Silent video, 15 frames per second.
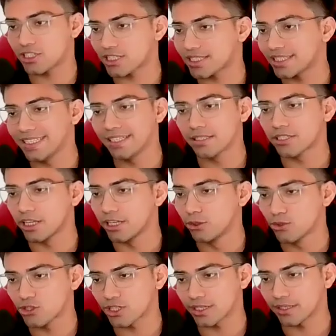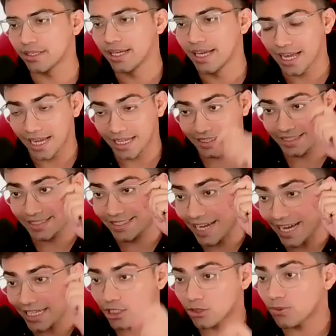They just need a solution. And
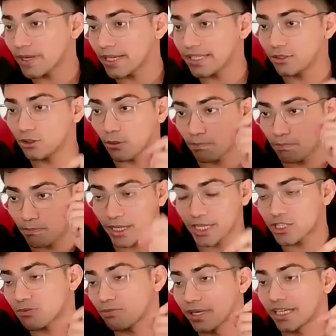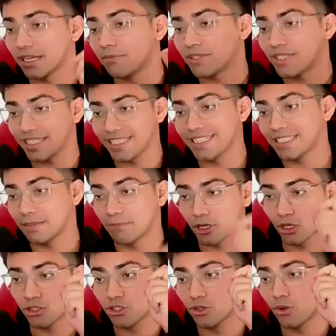that's when your pitch becomes easy
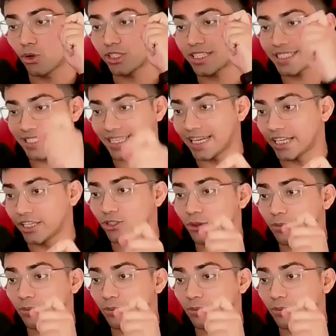because you're not selling,